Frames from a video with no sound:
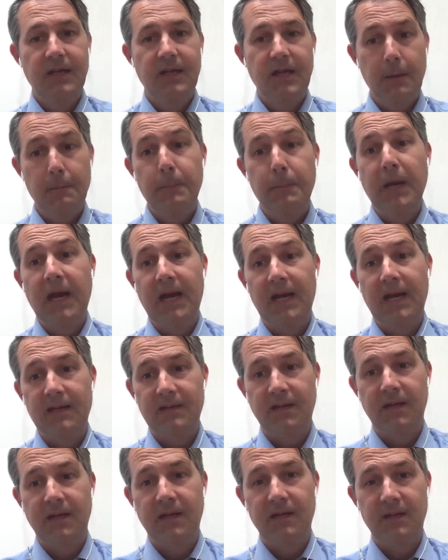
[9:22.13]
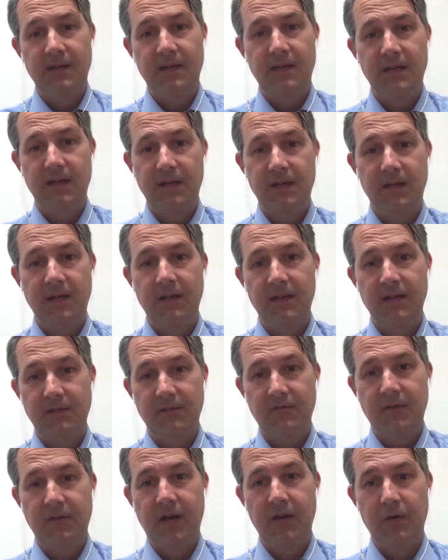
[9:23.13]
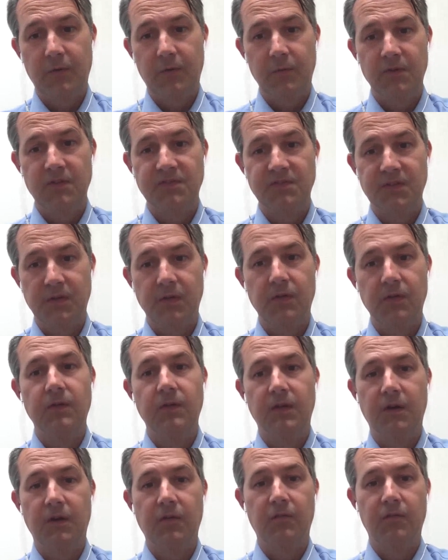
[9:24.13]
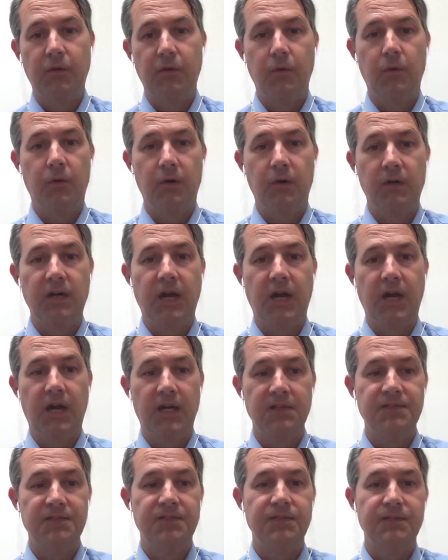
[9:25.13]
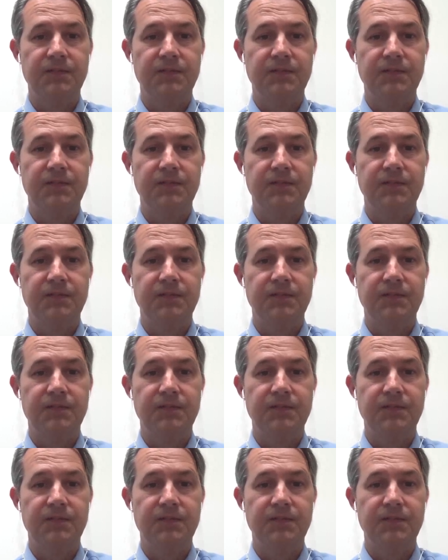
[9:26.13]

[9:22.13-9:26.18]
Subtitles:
impact on the final result of your costs.